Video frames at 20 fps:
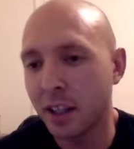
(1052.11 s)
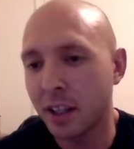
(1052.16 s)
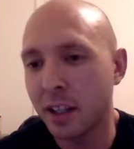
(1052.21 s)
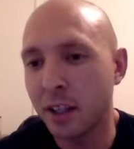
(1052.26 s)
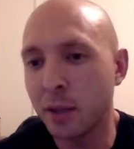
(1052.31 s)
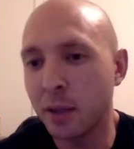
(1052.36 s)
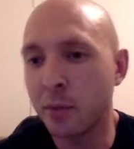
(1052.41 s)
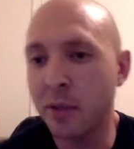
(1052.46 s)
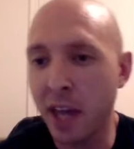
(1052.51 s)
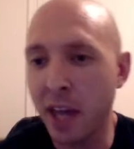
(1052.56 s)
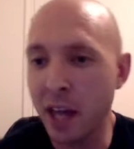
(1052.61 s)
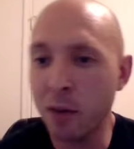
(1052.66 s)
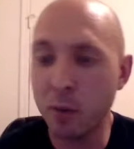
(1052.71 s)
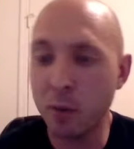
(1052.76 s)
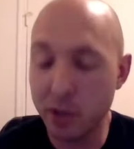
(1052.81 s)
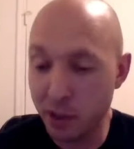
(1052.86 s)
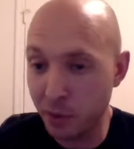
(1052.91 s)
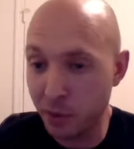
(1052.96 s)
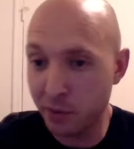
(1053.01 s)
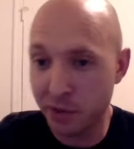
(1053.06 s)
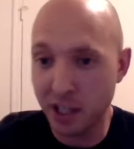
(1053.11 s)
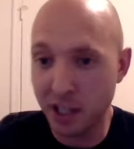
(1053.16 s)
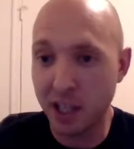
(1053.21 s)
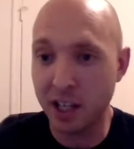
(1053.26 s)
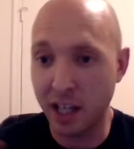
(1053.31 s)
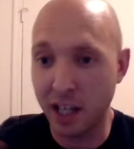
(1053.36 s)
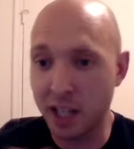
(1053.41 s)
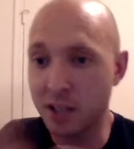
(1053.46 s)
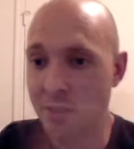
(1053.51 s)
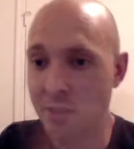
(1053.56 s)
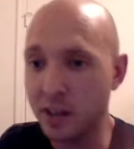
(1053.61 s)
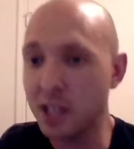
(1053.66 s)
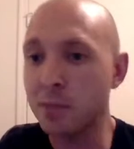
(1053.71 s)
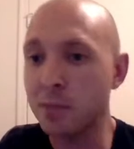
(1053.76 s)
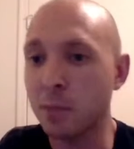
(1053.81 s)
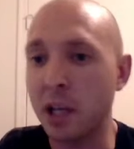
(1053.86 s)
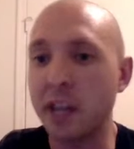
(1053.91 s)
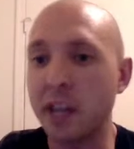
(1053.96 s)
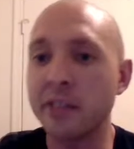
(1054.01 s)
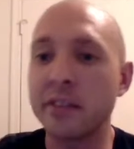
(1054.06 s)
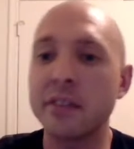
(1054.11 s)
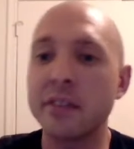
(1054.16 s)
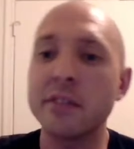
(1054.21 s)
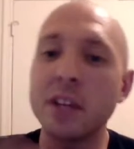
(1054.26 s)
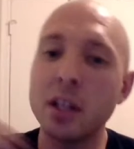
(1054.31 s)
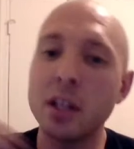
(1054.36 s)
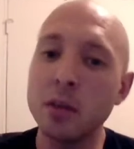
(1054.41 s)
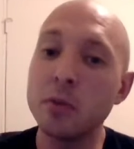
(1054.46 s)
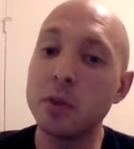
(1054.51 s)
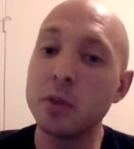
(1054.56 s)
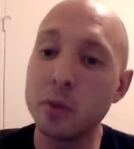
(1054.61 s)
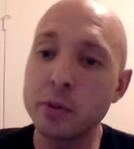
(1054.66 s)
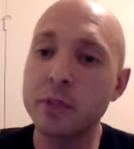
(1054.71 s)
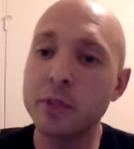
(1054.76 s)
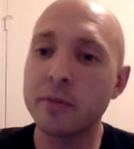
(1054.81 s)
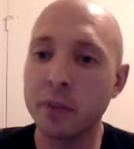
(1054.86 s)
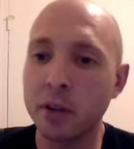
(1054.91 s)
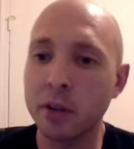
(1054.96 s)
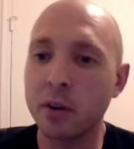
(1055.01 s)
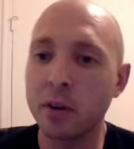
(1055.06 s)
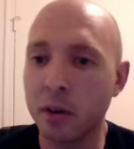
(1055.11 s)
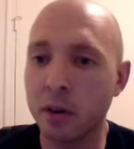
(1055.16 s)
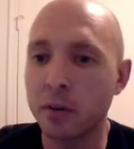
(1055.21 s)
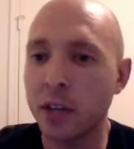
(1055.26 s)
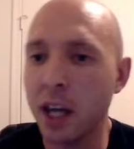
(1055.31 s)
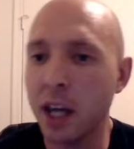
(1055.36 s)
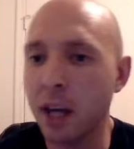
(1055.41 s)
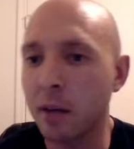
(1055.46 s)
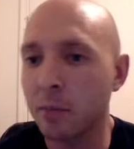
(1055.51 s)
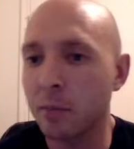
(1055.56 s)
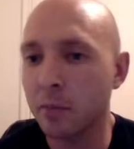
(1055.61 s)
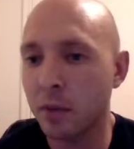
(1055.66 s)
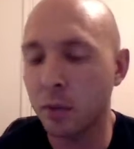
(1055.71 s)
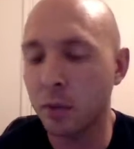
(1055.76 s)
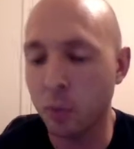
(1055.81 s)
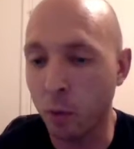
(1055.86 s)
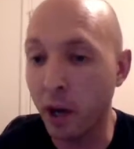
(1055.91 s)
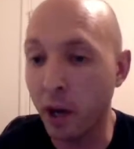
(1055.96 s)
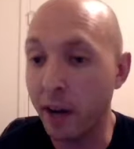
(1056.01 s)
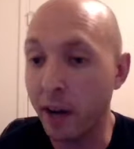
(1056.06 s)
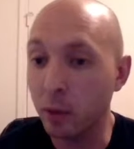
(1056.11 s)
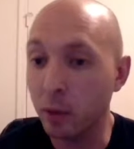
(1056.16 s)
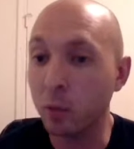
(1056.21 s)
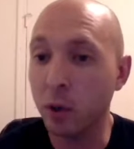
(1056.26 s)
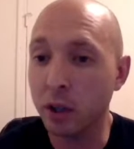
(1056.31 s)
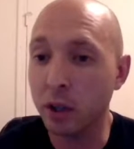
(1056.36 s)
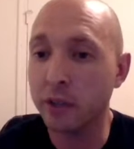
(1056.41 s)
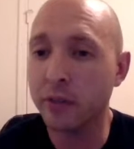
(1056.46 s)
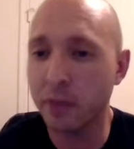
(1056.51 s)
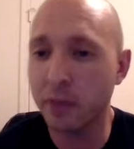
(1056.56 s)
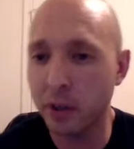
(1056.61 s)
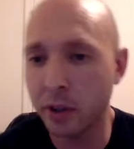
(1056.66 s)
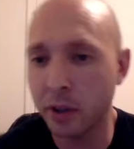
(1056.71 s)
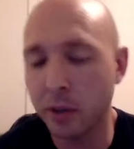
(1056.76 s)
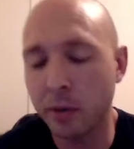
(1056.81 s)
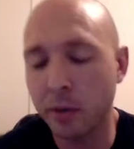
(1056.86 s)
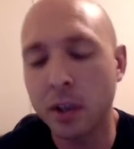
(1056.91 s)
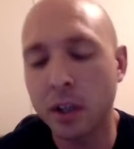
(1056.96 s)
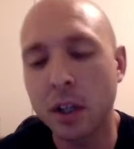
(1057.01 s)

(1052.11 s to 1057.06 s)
You take what you see in each of these places and you use it for your own game, whatever works for you.